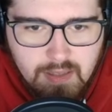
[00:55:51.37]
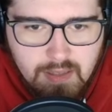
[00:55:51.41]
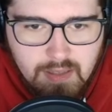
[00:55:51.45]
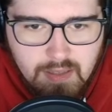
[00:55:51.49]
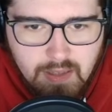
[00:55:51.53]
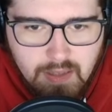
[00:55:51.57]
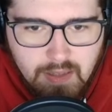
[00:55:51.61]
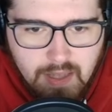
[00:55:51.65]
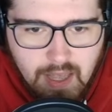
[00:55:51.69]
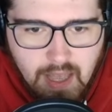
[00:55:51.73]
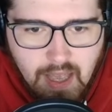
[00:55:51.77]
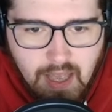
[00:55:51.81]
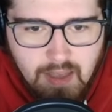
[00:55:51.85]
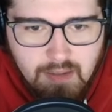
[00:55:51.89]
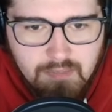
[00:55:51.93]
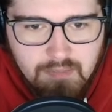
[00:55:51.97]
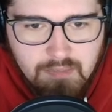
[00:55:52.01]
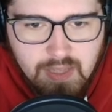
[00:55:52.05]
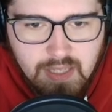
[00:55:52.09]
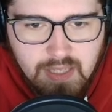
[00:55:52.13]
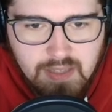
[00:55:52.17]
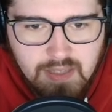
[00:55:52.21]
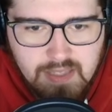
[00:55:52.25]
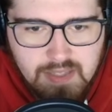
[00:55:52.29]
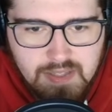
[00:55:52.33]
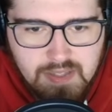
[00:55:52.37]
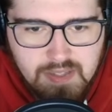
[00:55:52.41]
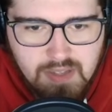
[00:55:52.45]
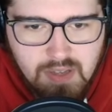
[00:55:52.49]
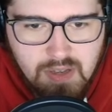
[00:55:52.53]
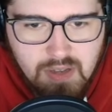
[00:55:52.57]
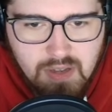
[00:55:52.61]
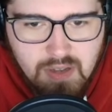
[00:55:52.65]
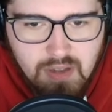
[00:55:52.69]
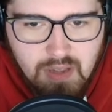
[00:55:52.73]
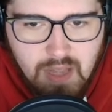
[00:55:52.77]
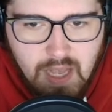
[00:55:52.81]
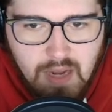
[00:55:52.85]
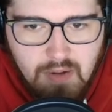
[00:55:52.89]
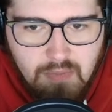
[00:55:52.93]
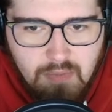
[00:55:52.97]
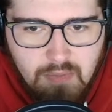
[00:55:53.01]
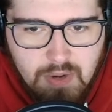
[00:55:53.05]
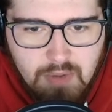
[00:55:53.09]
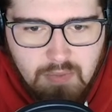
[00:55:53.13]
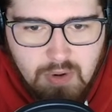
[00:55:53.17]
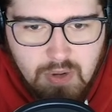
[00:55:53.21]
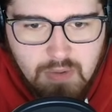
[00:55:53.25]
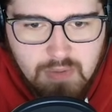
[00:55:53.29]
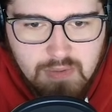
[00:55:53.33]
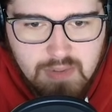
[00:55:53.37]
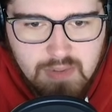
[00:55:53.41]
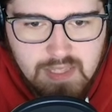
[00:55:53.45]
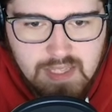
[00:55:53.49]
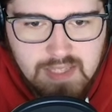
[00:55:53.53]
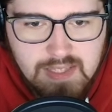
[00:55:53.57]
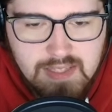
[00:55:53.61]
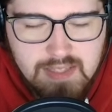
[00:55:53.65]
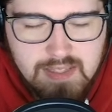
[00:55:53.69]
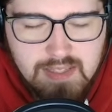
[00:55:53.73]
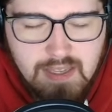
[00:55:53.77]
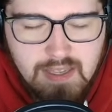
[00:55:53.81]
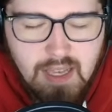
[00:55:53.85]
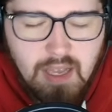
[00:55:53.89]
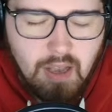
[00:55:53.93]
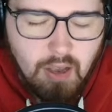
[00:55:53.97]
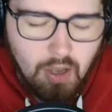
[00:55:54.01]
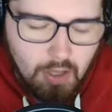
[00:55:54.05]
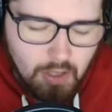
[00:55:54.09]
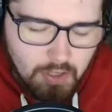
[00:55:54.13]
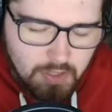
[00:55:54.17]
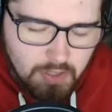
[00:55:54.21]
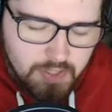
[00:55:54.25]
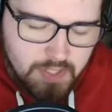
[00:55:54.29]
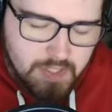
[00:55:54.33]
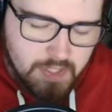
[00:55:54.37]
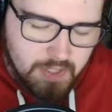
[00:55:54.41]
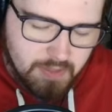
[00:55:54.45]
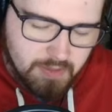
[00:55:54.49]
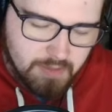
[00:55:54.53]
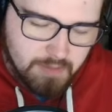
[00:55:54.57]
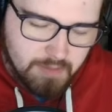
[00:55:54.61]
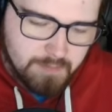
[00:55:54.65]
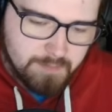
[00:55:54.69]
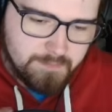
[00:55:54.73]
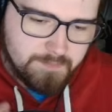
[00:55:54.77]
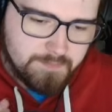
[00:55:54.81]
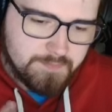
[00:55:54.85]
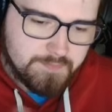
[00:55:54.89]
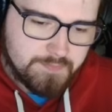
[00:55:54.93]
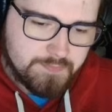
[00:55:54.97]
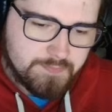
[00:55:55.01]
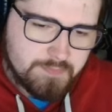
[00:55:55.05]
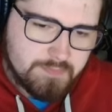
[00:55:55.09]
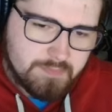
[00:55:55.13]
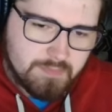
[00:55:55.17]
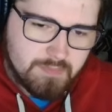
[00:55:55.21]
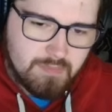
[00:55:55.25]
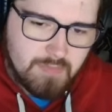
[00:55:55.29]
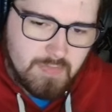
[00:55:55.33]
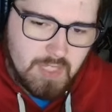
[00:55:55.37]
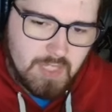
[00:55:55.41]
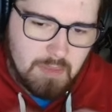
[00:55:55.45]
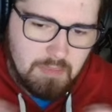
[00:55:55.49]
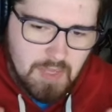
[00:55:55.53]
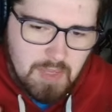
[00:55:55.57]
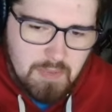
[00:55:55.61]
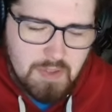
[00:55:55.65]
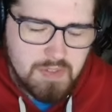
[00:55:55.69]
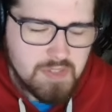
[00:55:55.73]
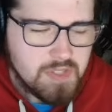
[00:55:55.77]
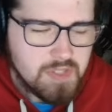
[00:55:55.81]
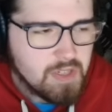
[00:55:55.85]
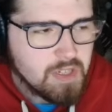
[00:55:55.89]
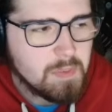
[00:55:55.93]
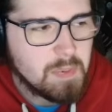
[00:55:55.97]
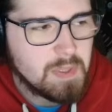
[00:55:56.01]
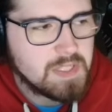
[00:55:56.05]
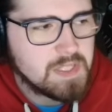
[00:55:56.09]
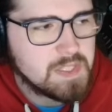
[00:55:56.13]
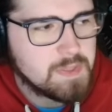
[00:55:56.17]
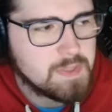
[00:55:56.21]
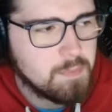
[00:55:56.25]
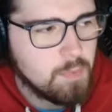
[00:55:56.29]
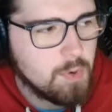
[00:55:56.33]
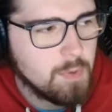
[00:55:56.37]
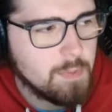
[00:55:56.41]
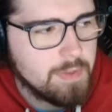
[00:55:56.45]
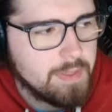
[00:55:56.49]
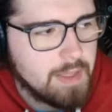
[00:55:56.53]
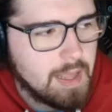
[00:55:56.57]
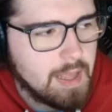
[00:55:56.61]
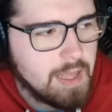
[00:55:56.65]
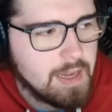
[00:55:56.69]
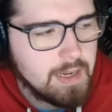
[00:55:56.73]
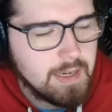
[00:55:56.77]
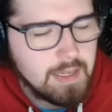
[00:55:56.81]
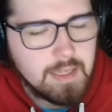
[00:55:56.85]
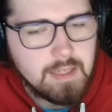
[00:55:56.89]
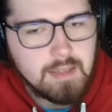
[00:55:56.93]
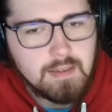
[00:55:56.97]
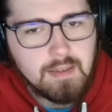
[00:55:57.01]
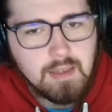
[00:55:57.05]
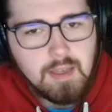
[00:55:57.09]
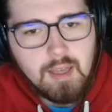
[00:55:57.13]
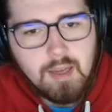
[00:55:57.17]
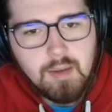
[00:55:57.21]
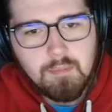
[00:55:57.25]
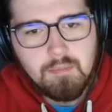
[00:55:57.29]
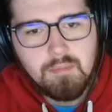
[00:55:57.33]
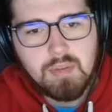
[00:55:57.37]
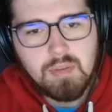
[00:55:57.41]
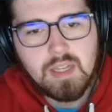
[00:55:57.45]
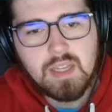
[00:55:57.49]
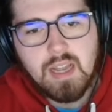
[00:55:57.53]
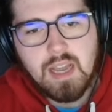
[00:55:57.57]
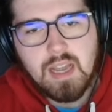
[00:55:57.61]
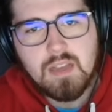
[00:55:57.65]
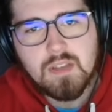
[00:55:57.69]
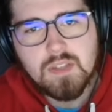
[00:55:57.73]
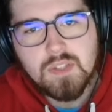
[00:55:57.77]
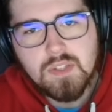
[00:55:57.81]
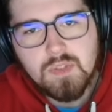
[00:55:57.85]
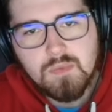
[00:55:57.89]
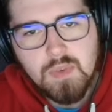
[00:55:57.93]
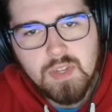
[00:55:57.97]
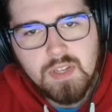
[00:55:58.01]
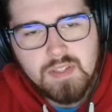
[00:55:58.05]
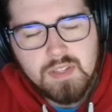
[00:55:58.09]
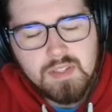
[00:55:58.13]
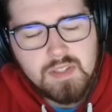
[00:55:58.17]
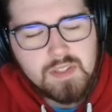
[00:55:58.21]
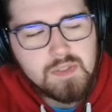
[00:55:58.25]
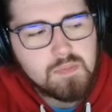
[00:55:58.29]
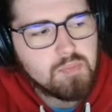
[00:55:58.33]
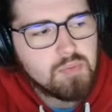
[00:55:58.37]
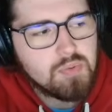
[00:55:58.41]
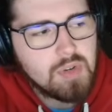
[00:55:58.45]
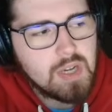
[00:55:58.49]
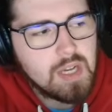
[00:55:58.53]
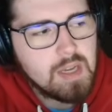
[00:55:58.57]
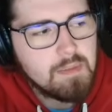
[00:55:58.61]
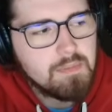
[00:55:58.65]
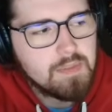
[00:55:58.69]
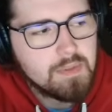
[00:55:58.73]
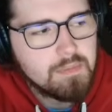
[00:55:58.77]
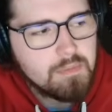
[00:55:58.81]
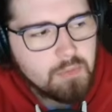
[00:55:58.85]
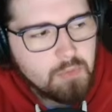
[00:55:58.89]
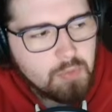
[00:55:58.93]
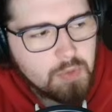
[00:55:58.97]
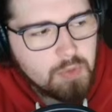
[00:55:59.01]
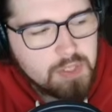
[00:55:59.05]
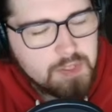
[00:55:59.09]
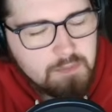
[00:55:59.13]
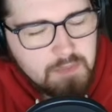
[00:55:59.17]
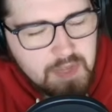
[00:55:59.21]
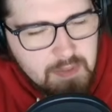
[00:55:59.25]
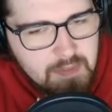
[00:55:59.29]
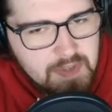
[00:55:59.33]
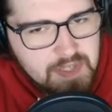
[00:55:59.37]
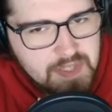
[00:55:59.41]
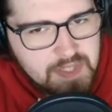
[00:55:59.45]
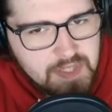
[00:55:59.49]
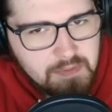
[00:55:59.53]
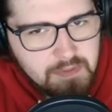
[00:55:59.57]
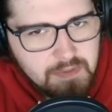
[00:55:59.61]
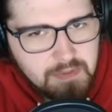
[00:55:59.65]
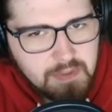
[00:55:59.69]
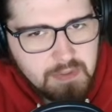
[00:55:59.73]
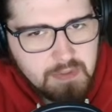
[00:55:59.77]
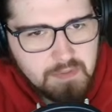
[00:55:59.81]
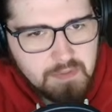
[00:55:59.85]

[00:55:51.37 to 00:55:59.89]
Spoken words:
yeah, like this is all, I rewrote this. Also, maybe I'll talk about this more with editing, but I also ran into this problem, which maybe some of you have